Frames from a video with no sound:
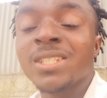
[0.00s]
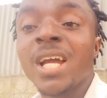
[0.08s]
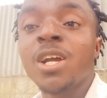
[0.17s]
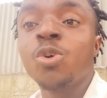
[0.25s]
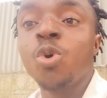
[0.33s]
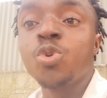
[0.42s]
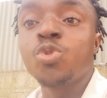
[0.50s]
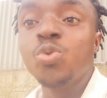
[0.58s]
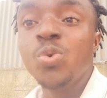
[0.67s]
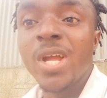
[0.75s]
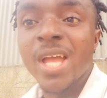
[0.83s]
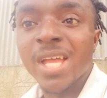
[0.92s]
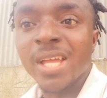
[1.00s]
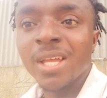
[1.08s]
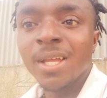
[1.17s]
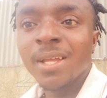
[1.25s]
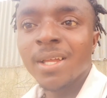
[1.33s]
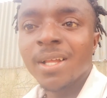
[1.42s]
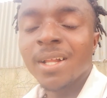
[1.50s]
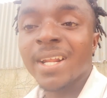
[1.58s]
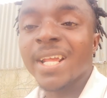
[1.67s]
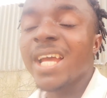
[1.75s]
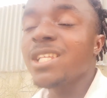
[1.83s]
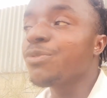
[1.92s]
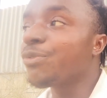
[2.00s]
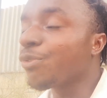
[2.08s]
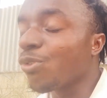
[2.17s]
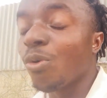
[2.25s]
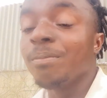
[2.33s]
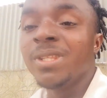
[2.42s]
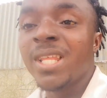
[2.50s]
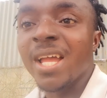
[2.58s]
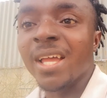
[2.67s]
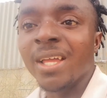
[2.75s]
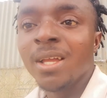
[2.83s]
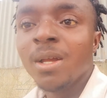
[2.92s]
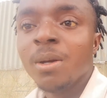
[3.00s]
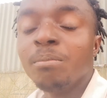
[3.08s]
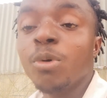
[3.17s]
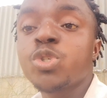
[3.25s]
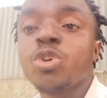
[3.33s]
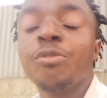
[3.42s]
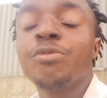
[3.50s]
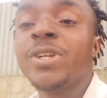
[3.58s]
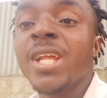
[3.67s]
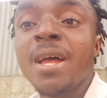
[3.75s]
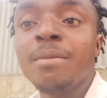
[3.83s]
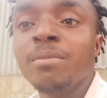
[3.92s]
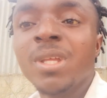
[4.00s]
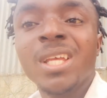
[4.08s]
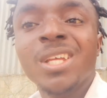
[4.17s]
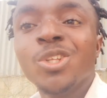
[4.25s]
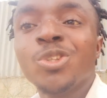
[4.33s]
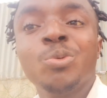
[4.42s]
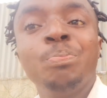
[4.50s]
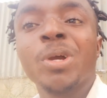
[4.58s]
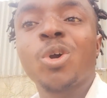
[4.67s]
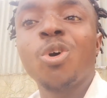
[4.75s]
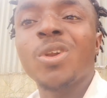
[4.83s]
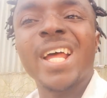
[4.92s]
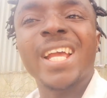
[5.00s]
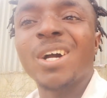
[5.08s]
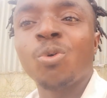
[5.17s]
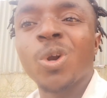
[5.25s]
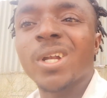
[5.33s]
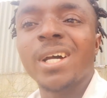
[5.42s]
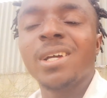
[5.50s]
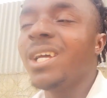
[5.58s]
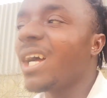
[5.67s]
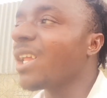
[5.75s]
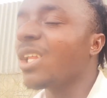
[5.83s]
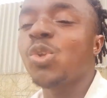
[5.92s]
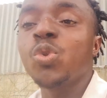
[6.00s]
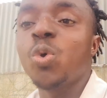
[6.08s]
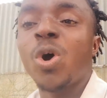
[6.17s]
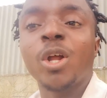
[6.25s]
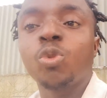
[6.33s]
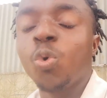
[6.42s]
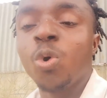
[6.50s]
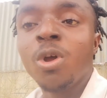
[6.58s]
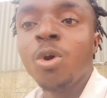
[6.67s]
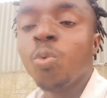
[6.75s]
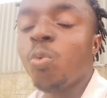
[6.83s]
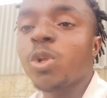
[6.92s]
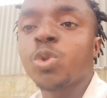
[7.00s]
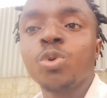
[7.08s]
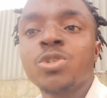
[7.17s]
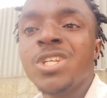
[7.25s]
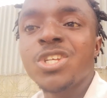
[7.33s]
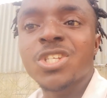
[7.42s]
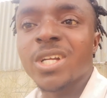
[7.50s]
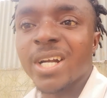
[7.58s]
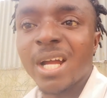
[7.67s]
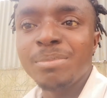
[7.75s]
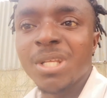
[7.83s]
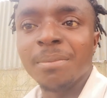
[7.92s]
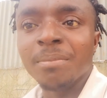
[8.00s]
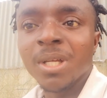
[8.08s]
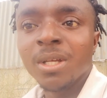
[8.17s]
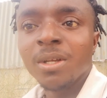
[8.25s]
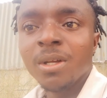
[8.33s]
They go through here right from there. Most of them become like what? I don't know what to describe them.